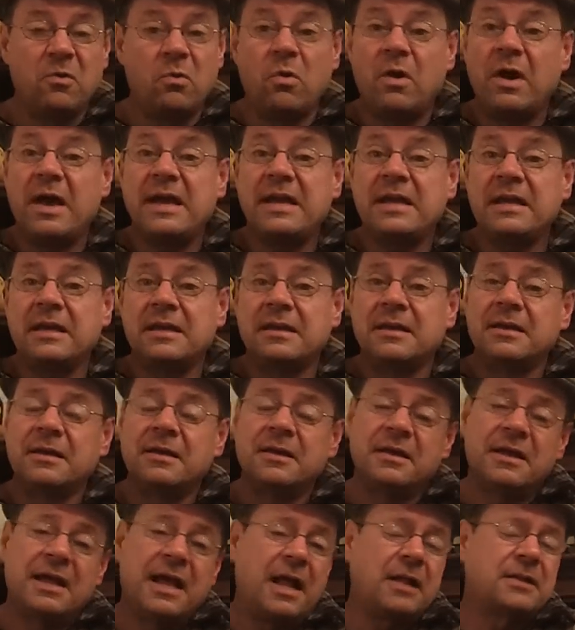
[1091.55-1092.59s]
Why?
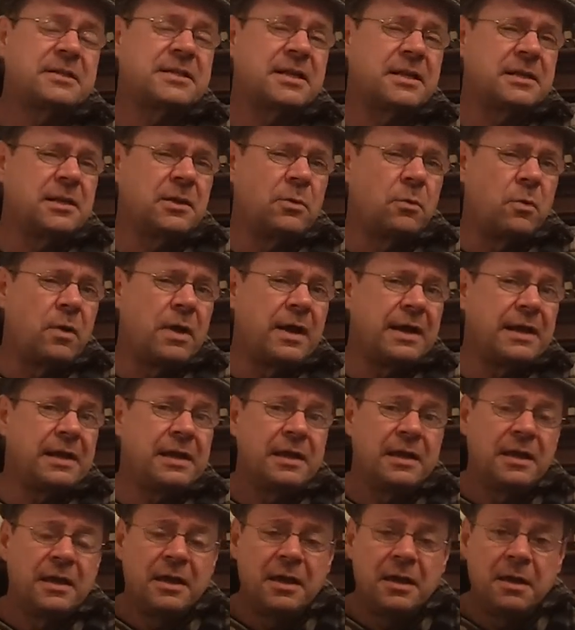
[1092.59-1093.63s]
I'll tell you
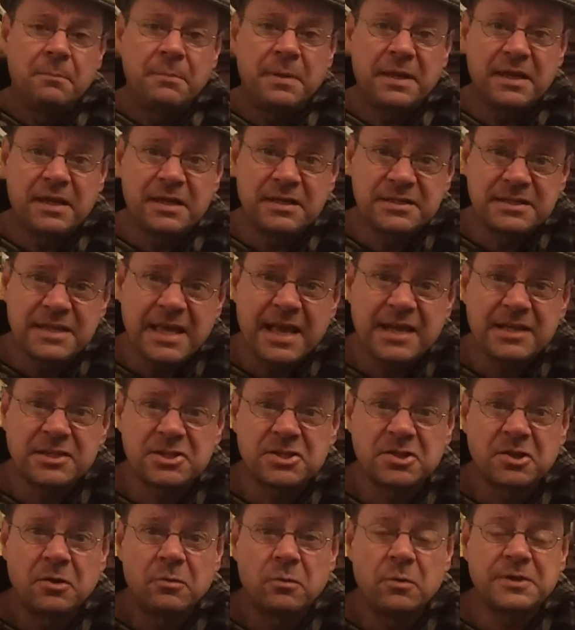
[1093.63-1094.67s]
why. Because
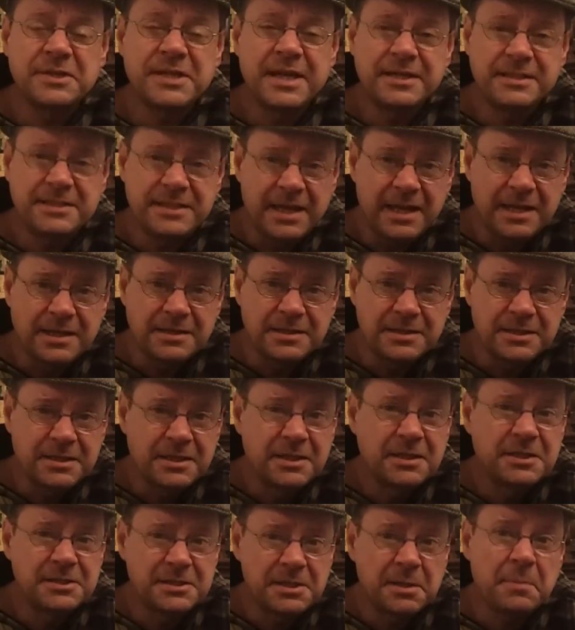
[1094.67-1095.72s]
that's what I tend
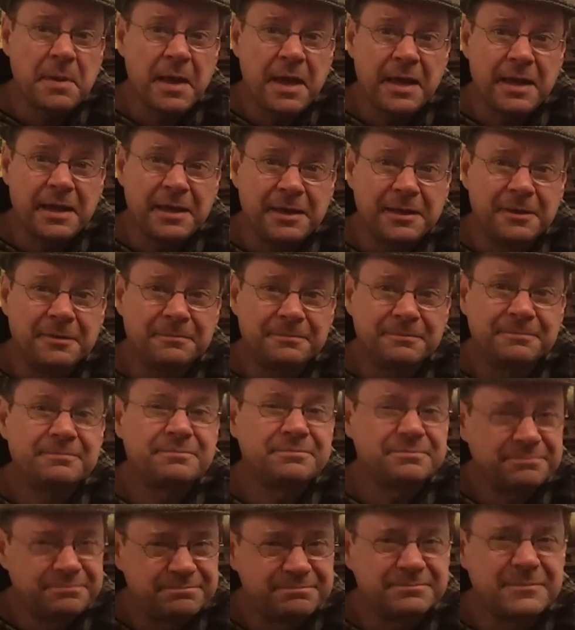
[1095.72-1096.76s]
to buy.
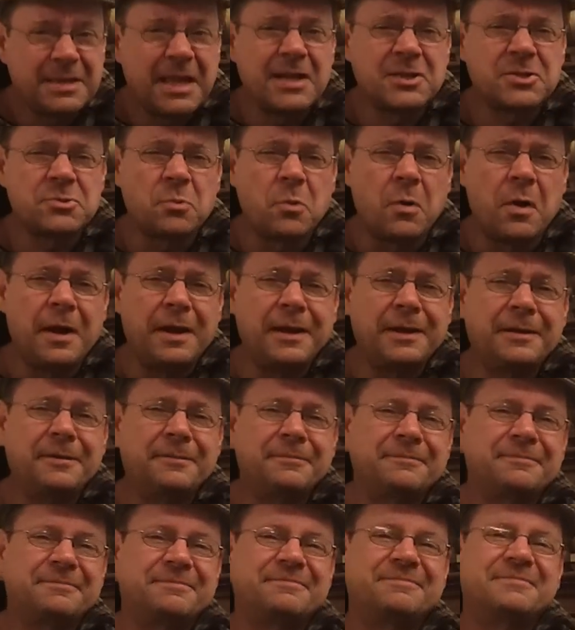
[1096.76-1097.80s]
That's why.
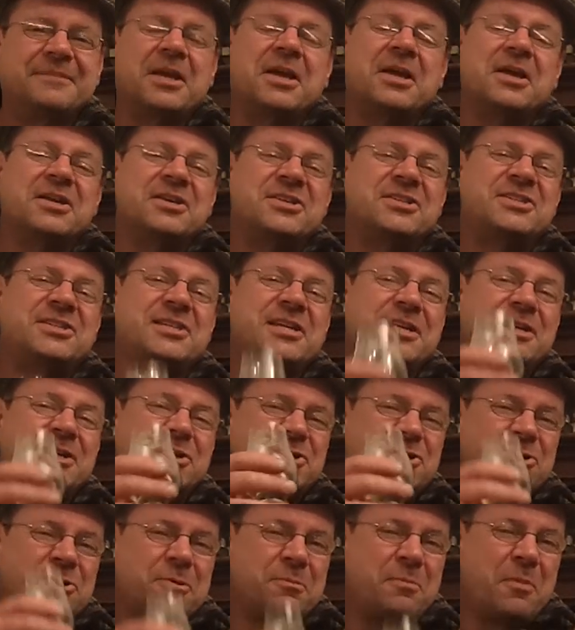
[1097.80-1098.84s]
See you
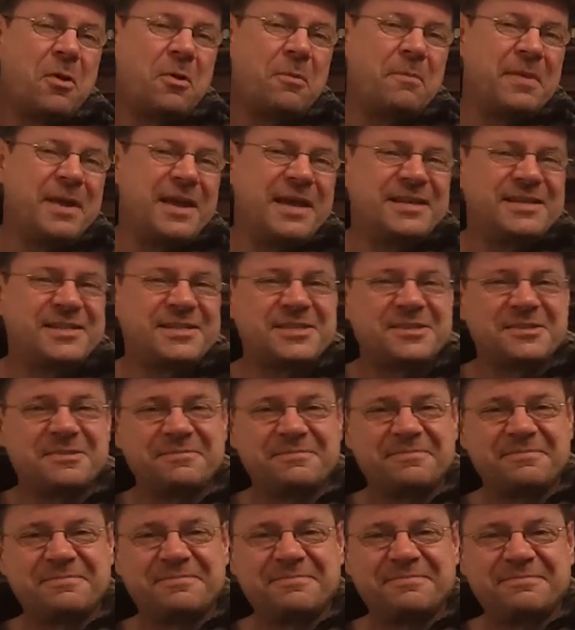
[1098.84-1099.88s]
soon, malt mates.